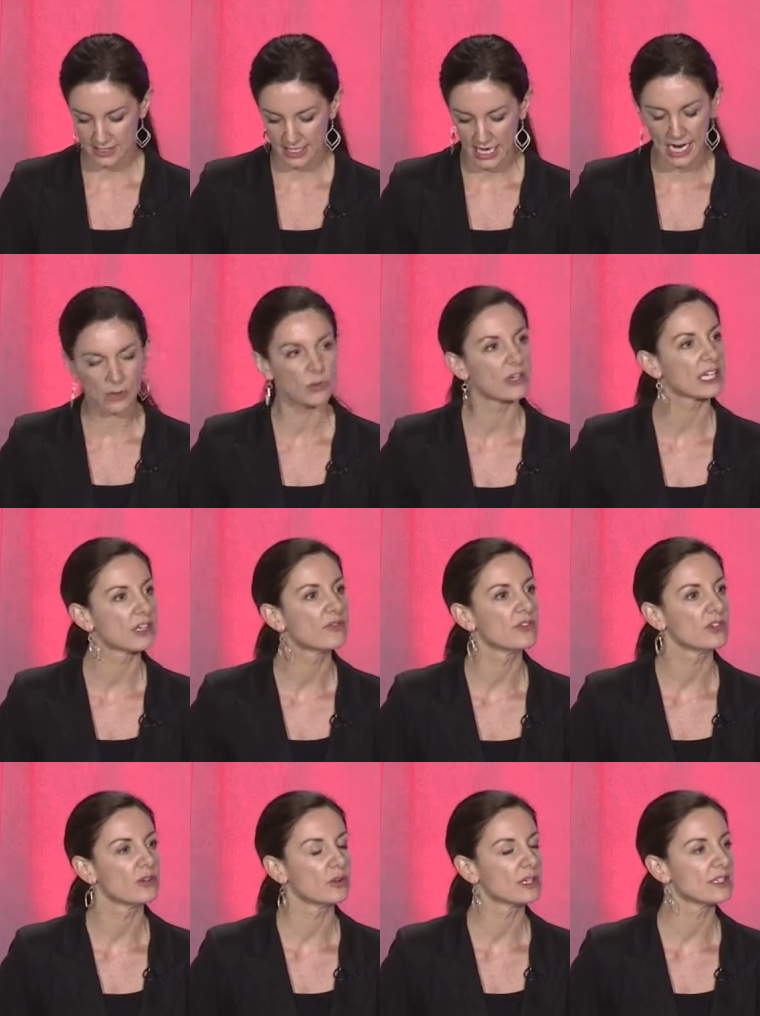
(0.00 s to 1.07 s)
that I will give
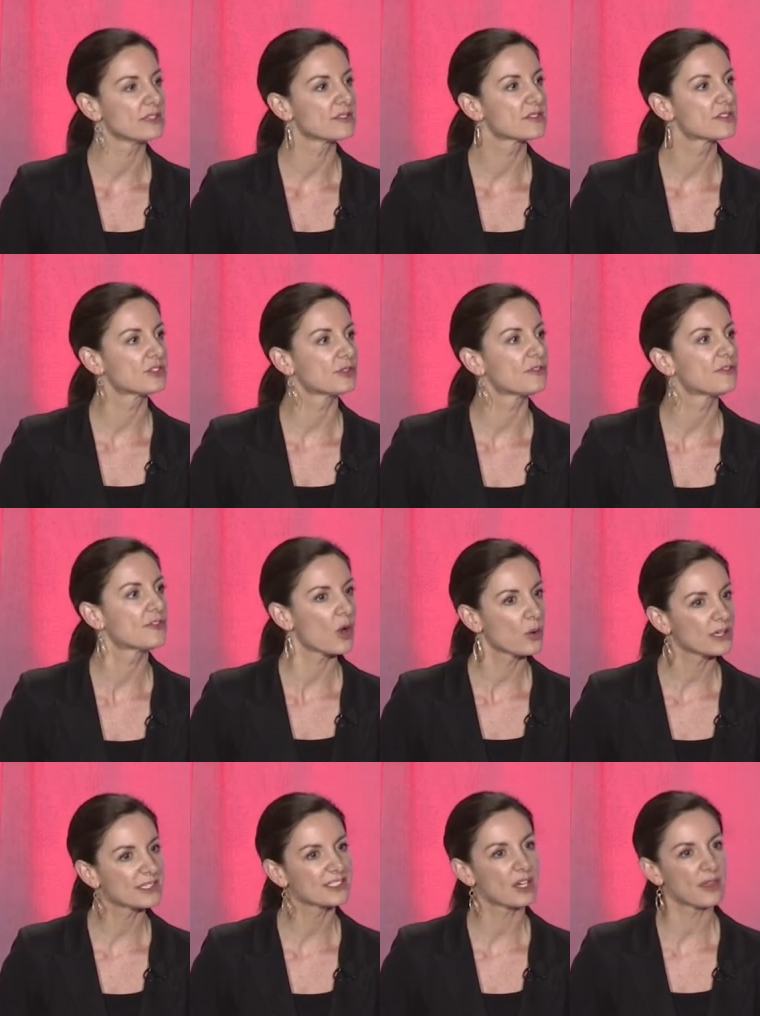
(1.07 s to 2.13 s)
you is to
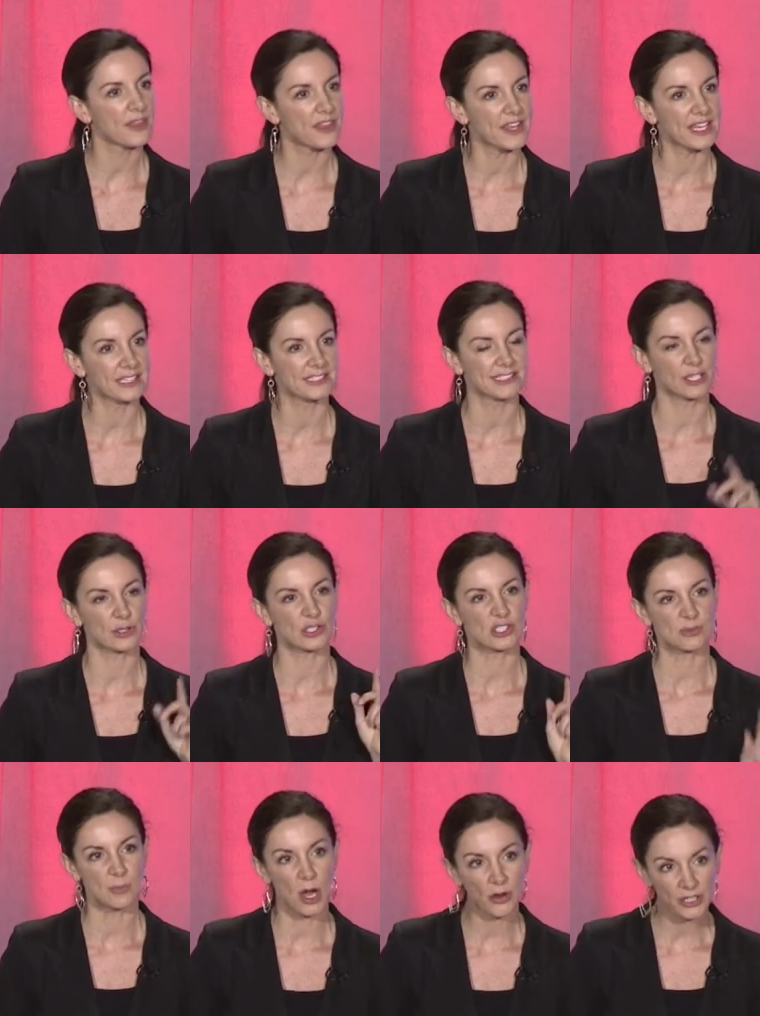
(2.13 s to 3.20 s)
focus on things that are
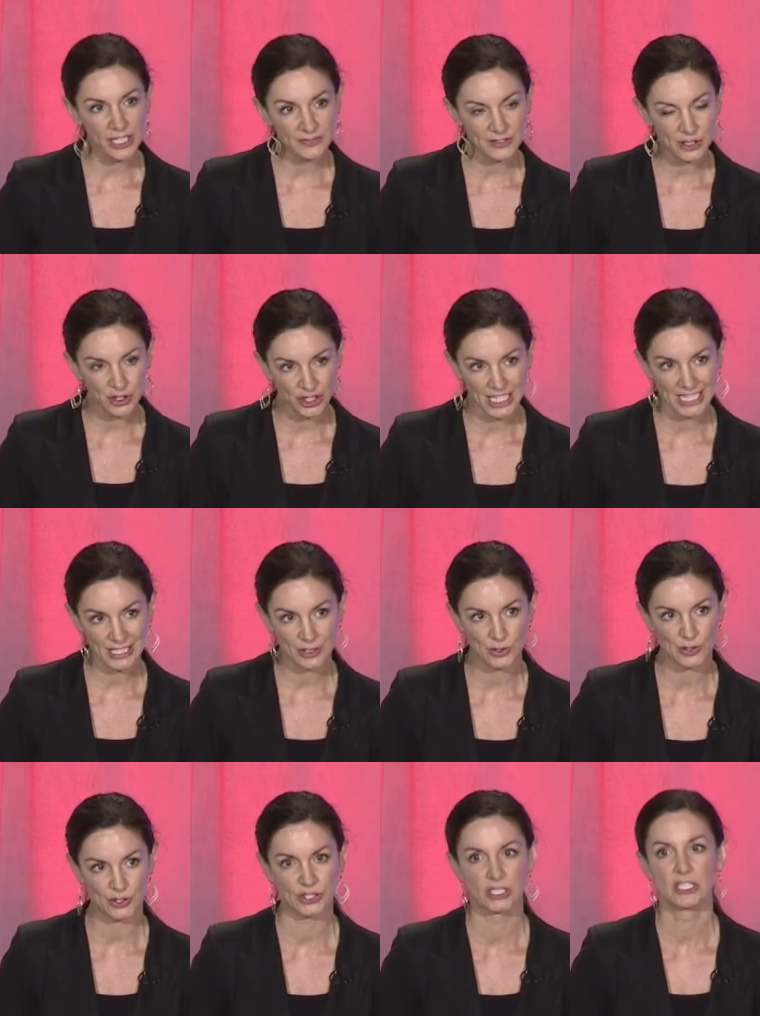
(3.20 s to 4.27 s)
small enough to
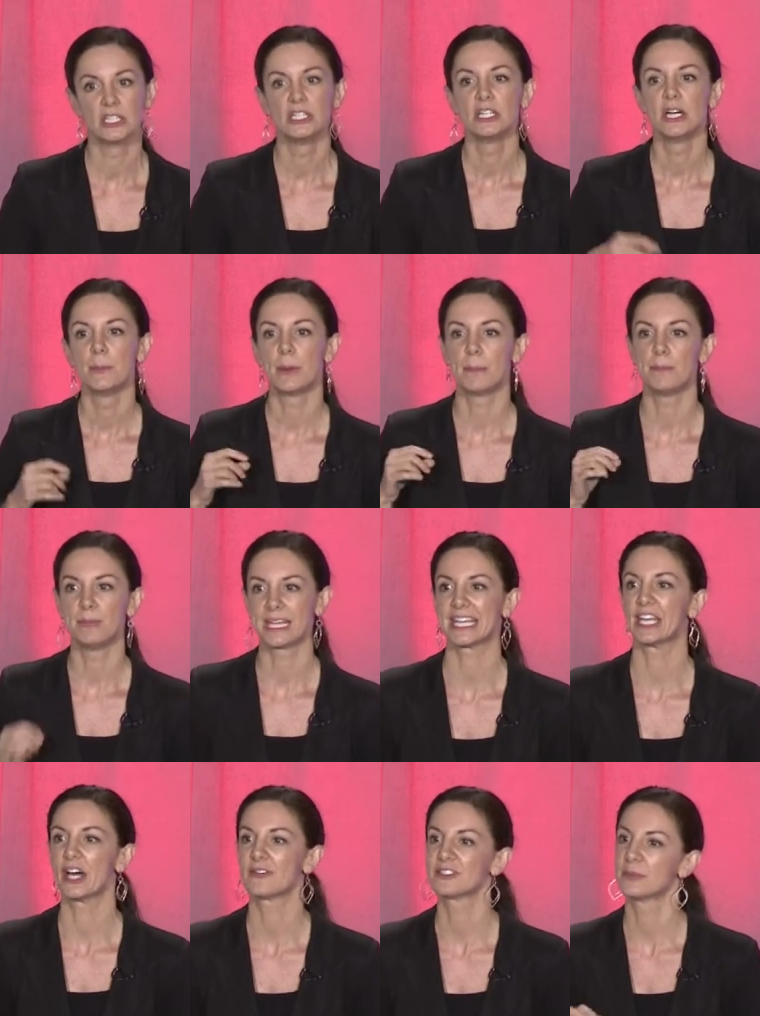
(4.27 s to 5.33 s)
change, but big
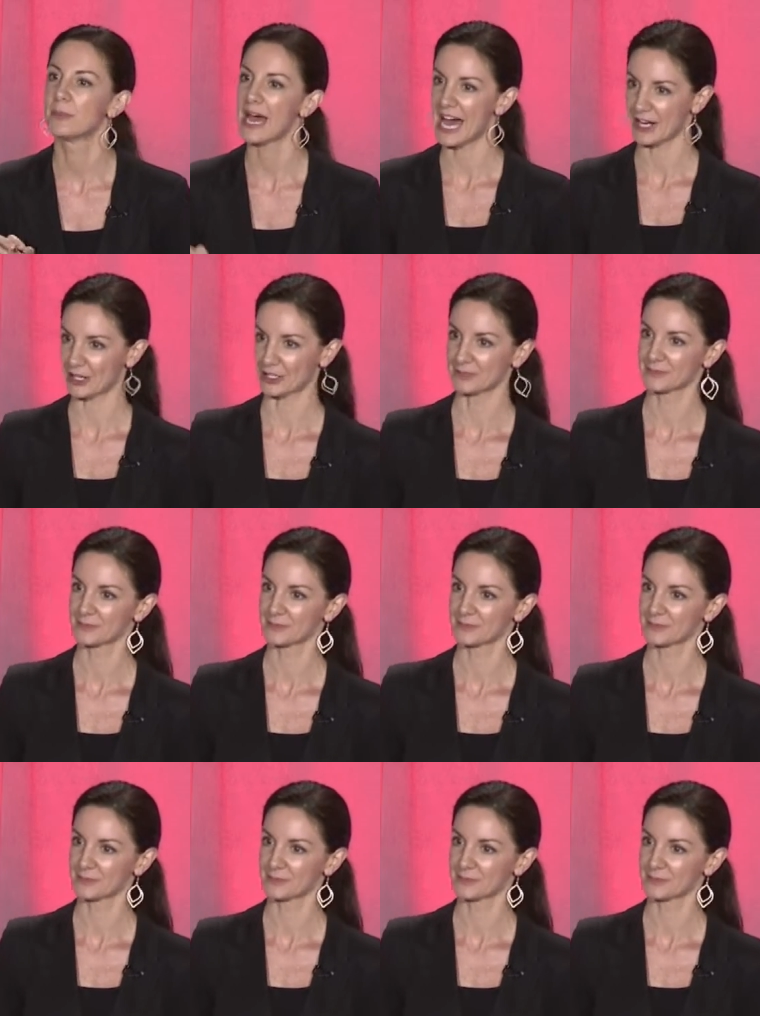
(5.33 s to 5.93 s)
enough to matter.